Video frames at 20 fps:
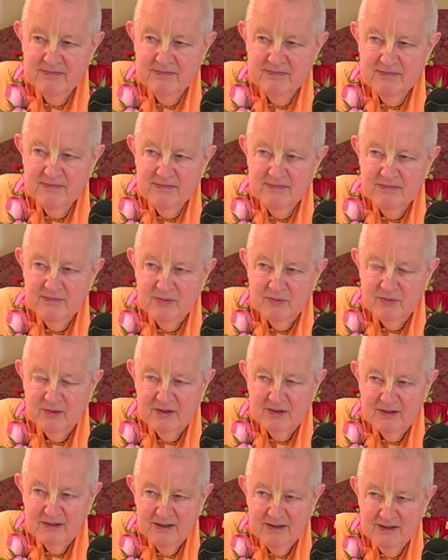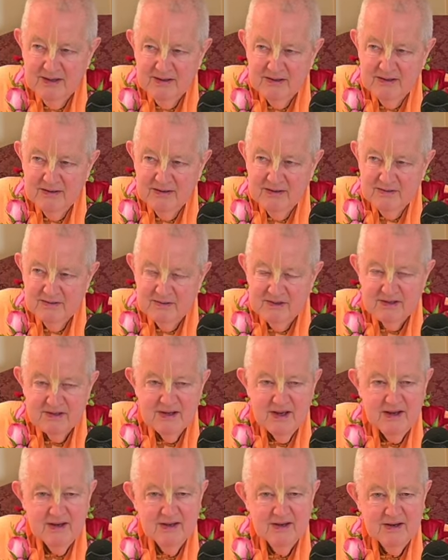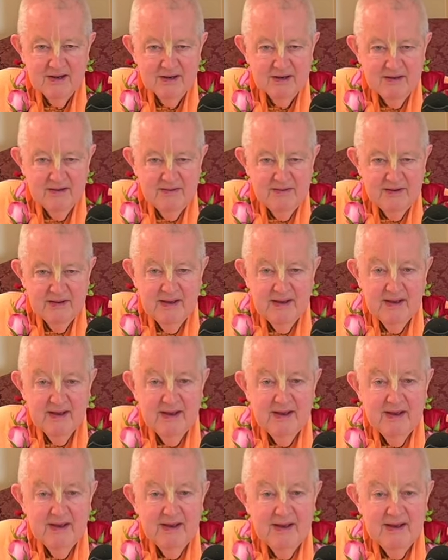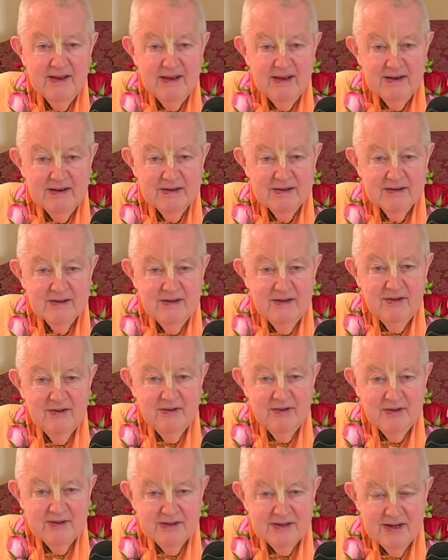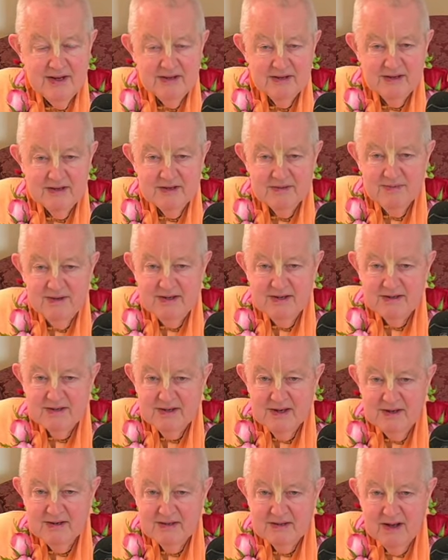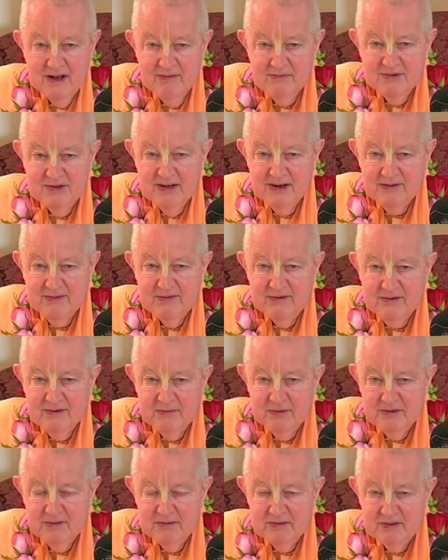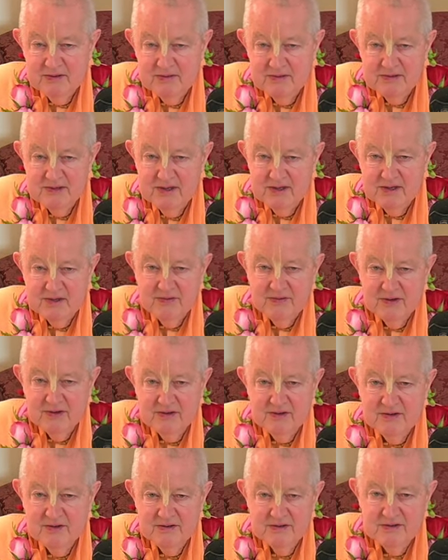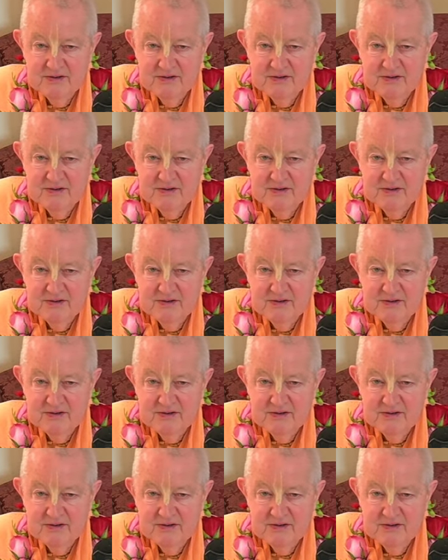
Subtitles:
Really? What's that like? It's senses meet sense object for the purpose of satisfying Krishna.